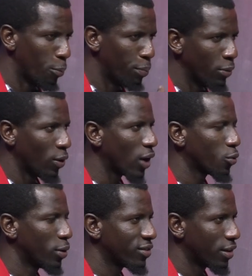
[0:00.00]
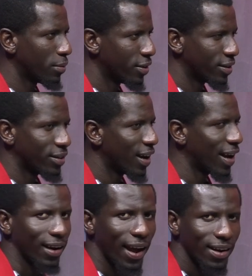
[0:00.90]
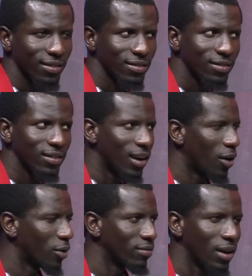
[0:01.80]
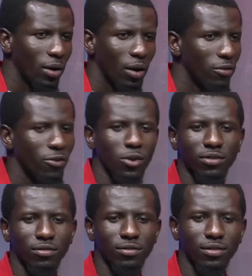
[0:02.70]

People actually celebrate the hardliners, our first